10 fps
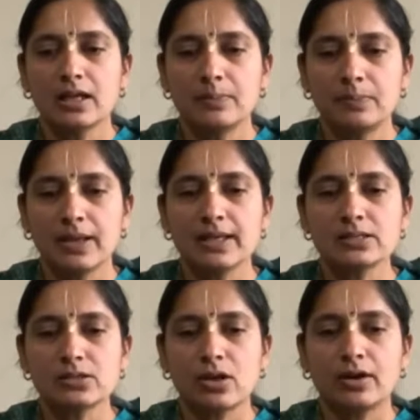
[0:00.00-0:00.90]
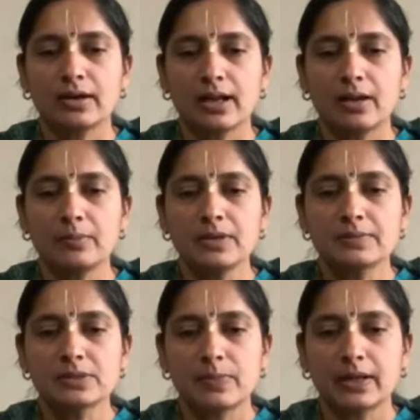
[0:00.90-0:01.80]
He placed Lord Ram's
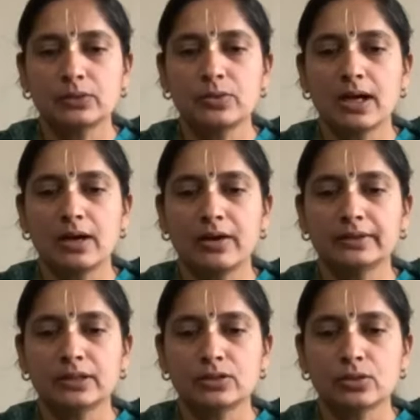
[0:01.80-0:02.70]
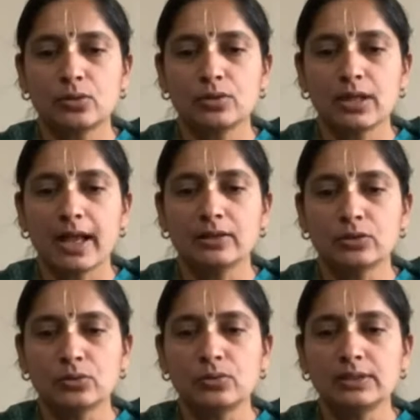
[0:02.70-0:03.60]
Paduka on the throne
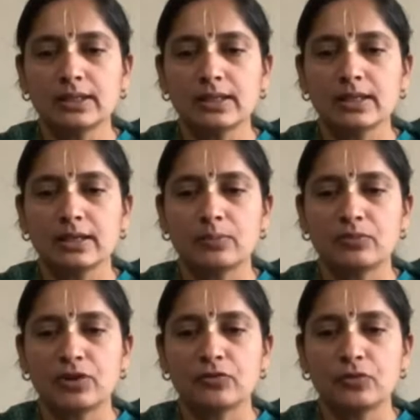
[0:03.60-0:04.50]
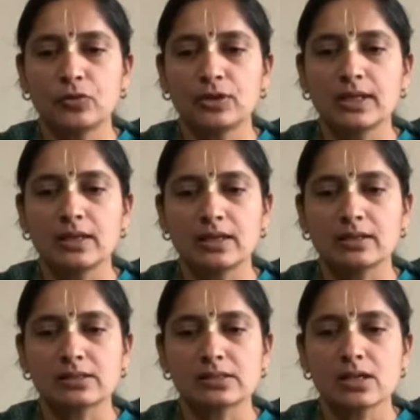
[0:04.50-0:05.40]
and ruled the kingdom for 14
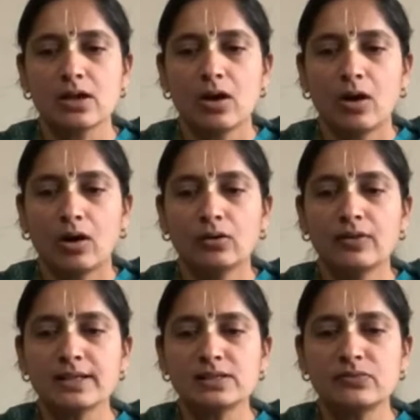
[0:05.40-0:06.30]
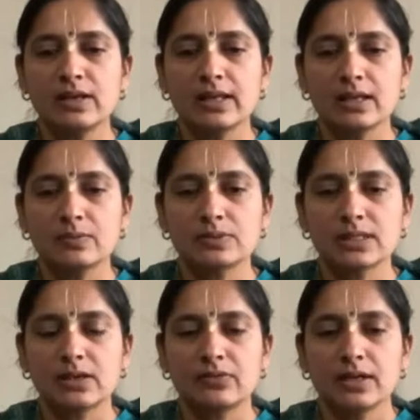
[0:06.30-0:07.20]
years, always feeling
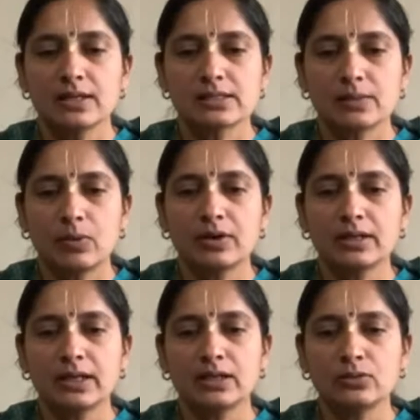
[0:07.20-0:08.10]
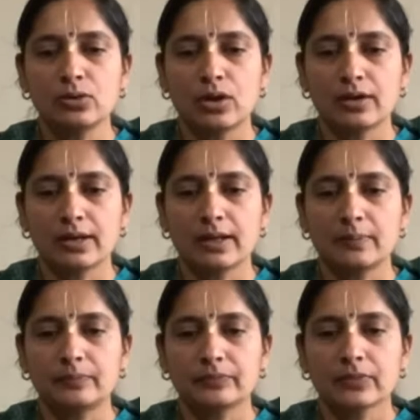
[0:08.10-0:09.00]
himself subordinate to Lord
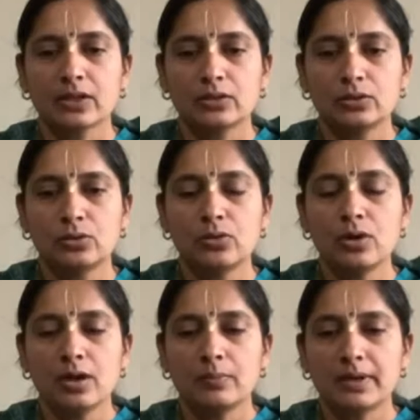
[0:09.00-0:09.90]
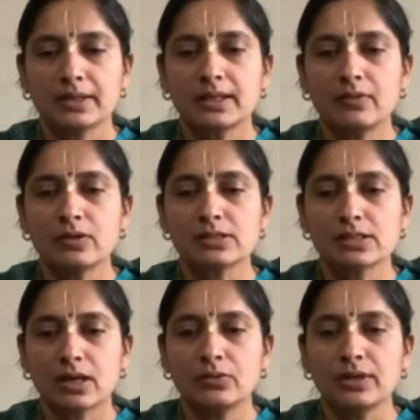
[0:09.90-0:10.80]
Ram. Though Bharata was
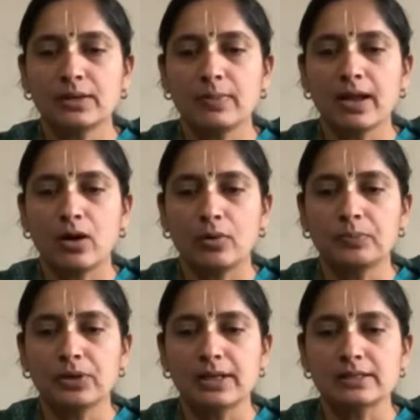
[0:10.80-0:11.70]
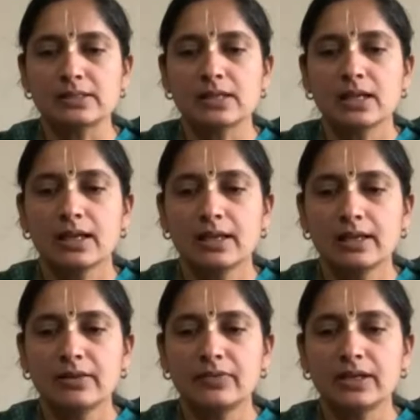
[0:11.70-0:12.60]
surrounded by opulence, he
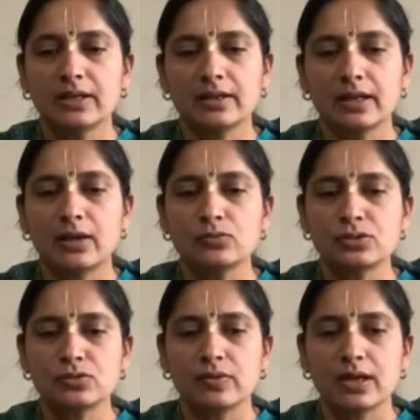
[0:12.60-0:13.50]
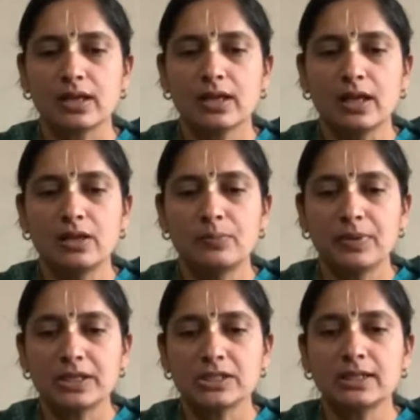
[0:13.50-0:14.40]
lived in a renounced way. He
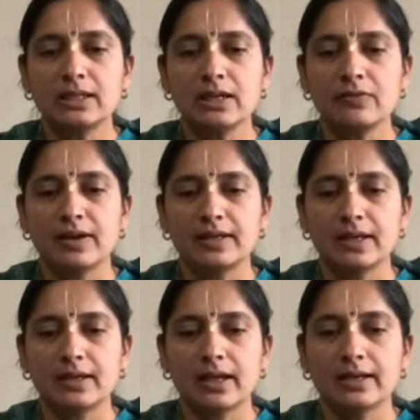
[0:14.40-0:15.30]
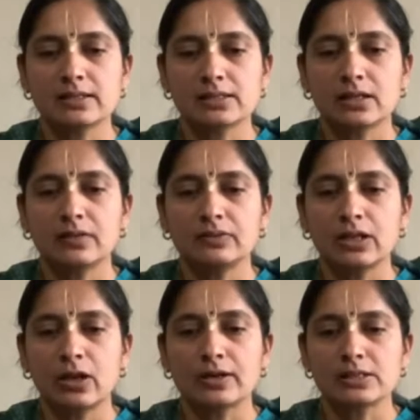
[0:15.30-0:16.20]
patiently waited and served the
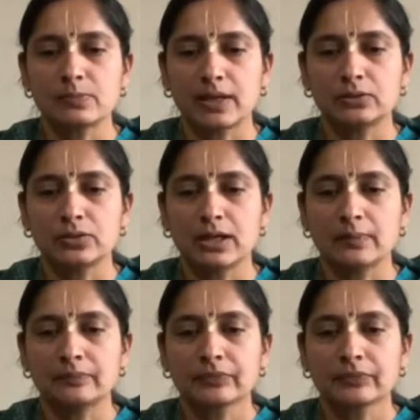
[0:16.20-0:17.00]
Lord's Paduka.